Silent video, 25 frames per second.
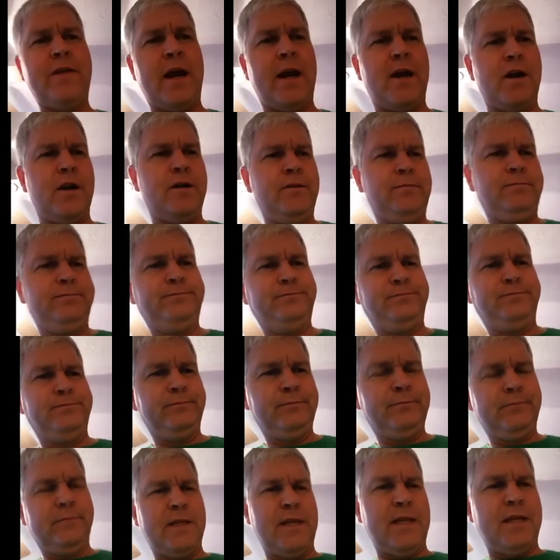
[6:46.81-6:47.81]
there
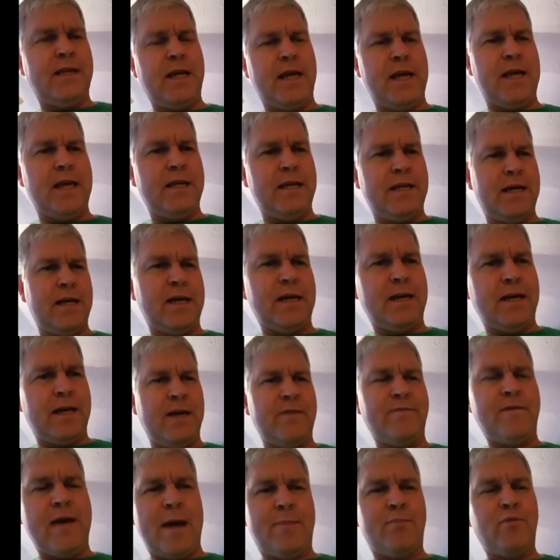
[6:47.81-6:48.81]
and
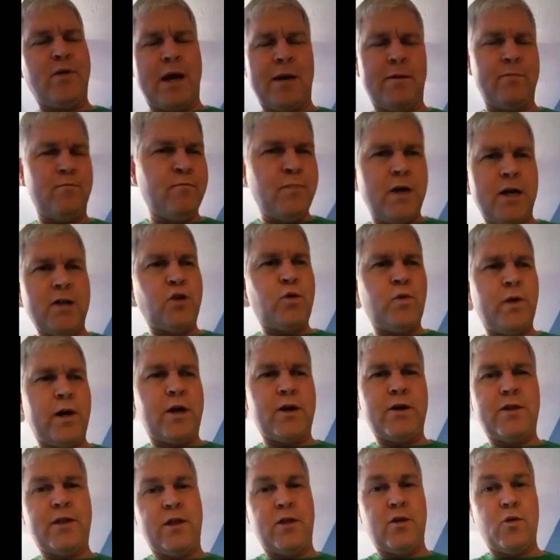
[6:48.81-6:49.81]
evaporating much
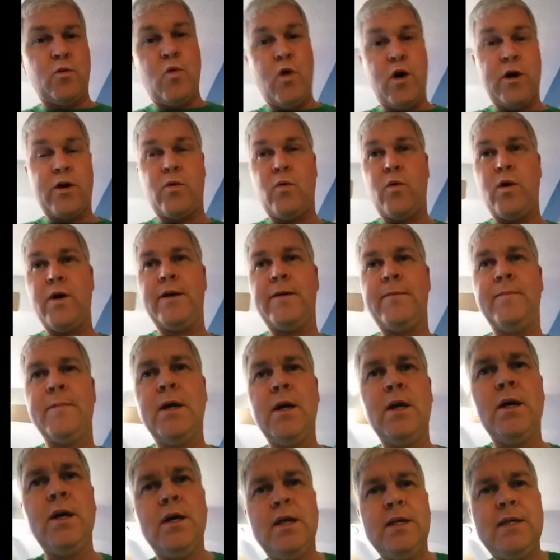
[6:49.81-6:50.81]
quicker than the water would.
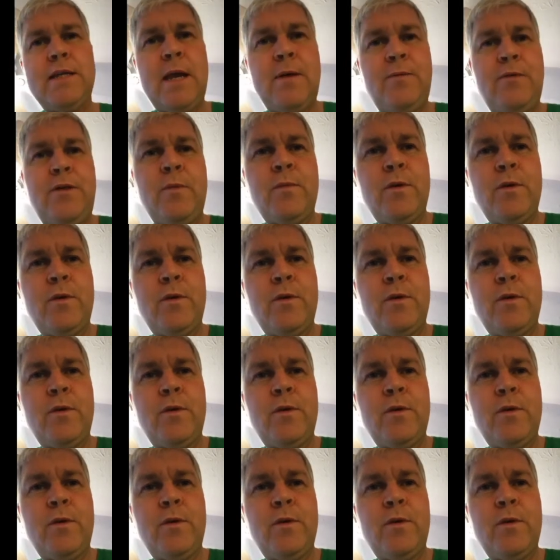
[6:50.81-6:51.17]
Same